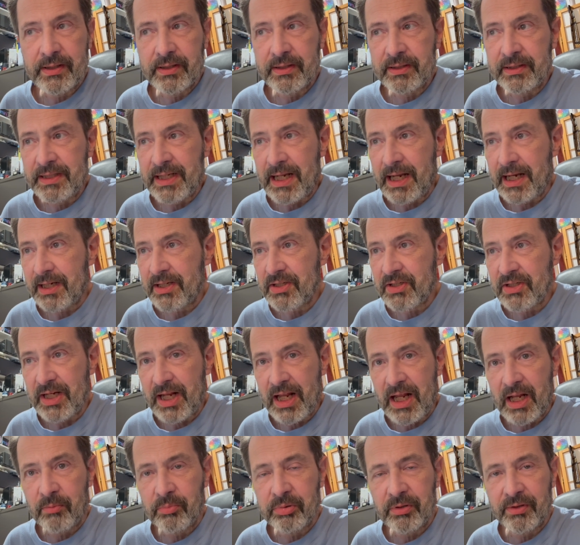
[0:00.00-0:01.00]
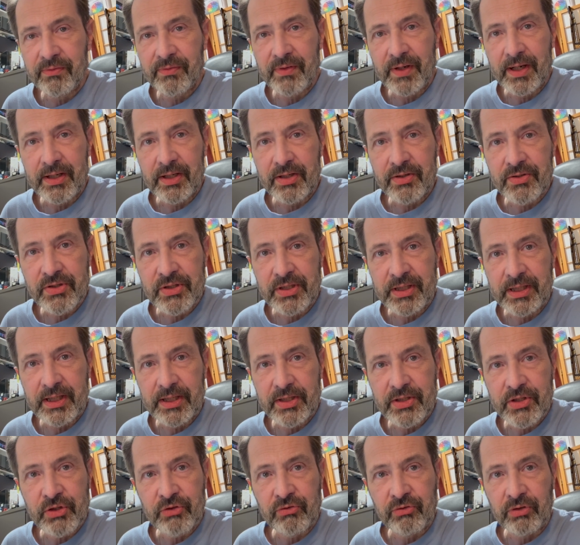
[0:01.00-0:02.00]
DACs and amplifiers to get
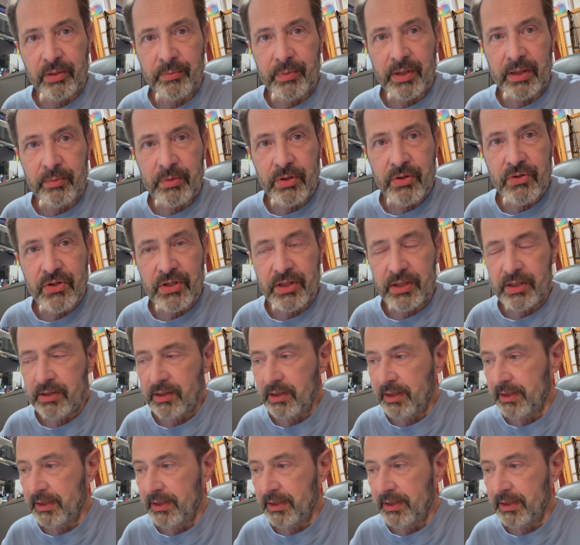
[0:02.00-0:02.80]
streaming music. I